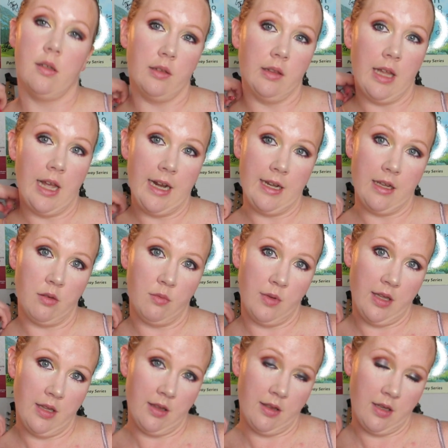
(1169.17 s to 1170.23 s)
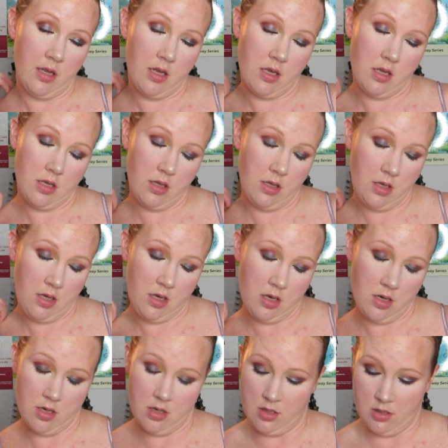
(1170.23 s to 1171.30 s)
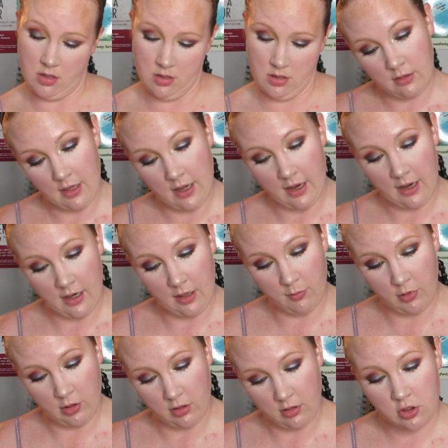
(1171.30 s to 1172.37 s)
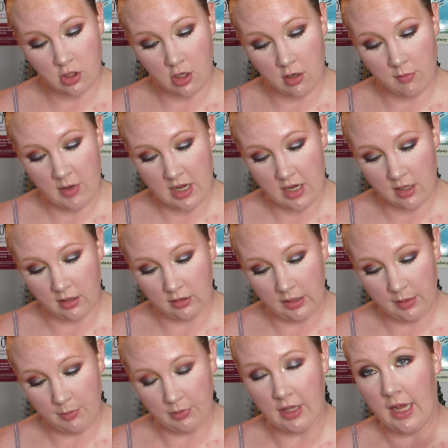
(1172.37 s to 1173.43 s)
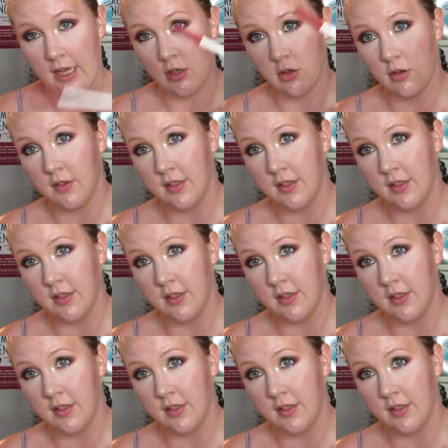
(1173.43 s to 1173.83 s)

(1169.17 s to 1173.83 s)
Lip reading: Lining with the Cab Charming Lip Liner.